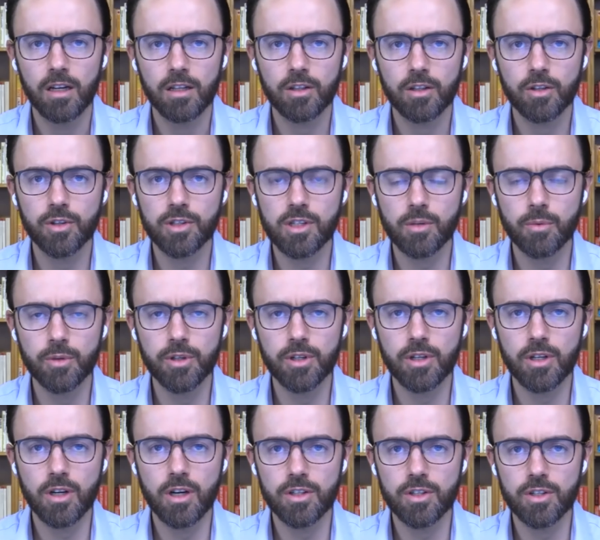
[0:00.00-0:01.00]
Chris, I wanted
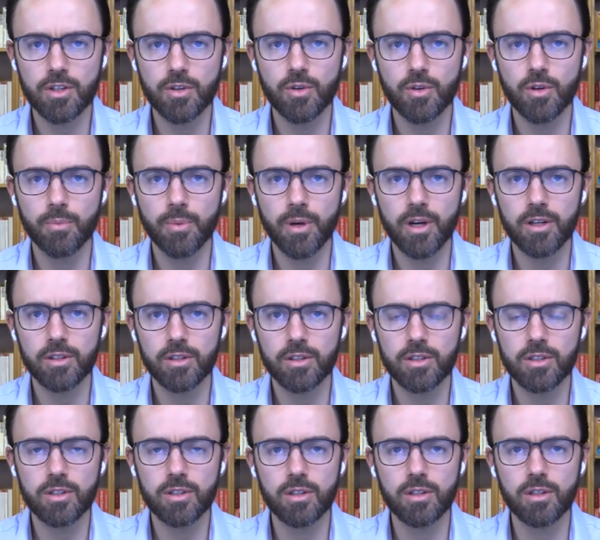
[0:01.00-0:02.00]
to ask you about
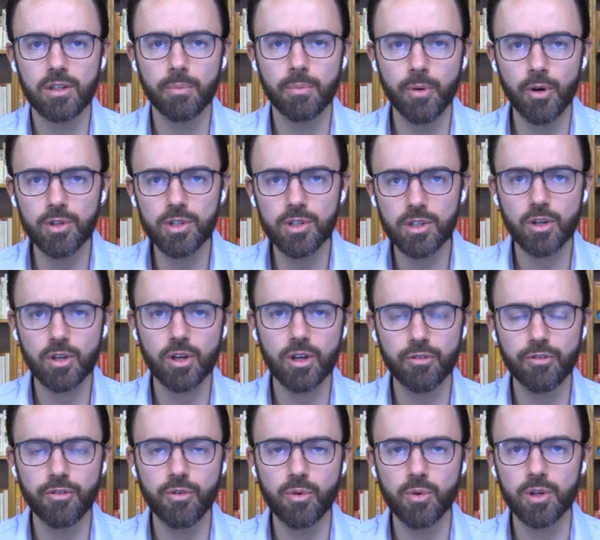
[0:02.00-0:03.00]
the process going
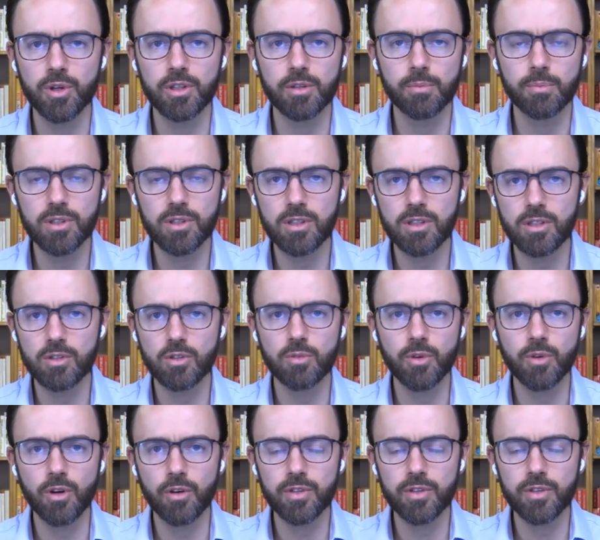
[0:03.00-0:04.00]
forward. Mr. Zuma
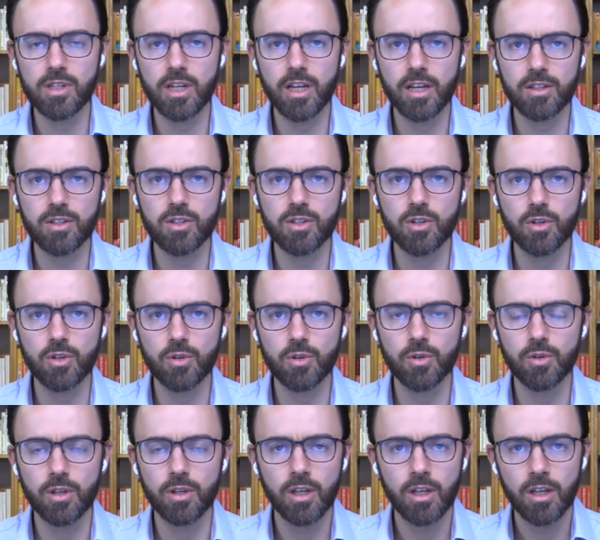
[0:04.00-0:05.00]
obviously has
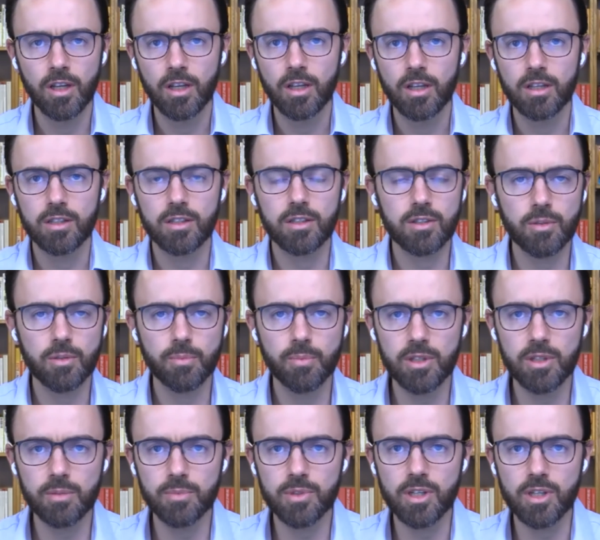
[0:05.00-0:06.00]
to submit
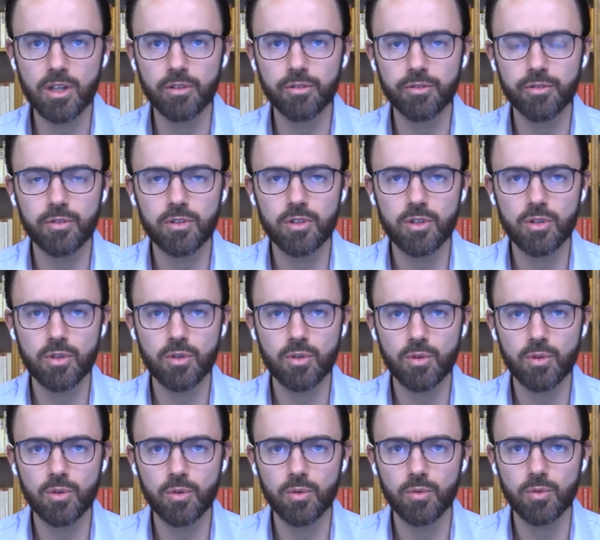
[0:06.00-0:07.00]
himself
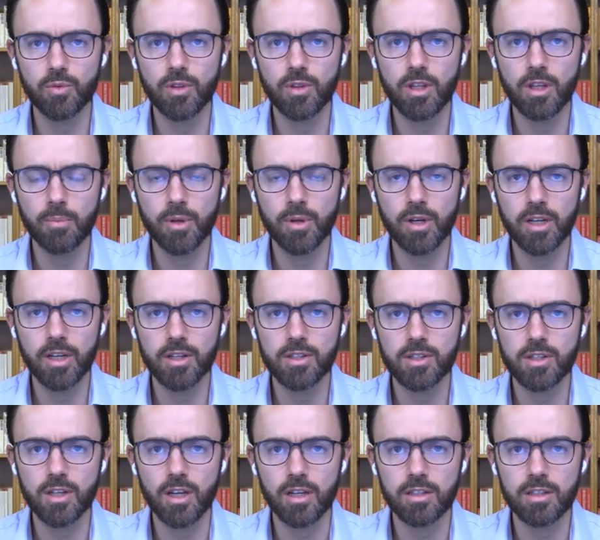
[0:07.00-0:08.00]
to the
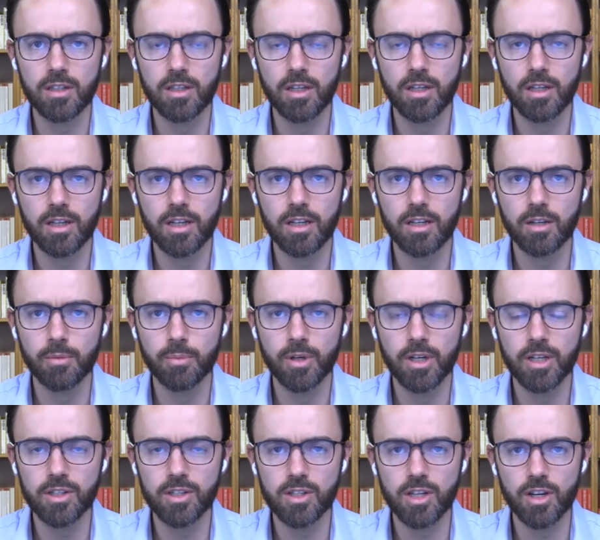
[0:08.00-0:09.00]
police at the Nkandla
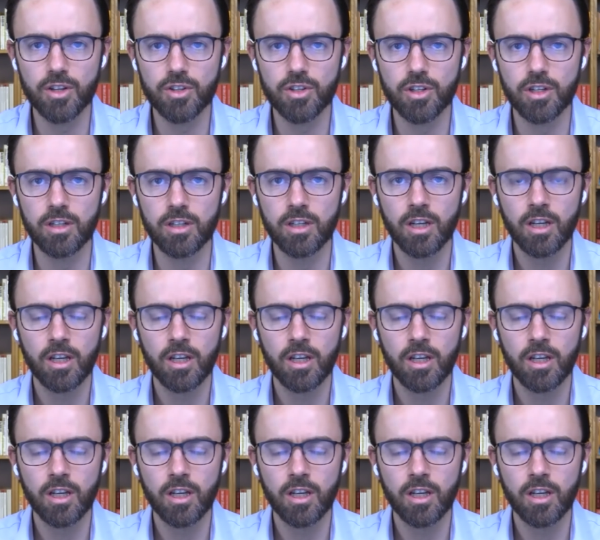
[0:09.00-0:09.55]
police station.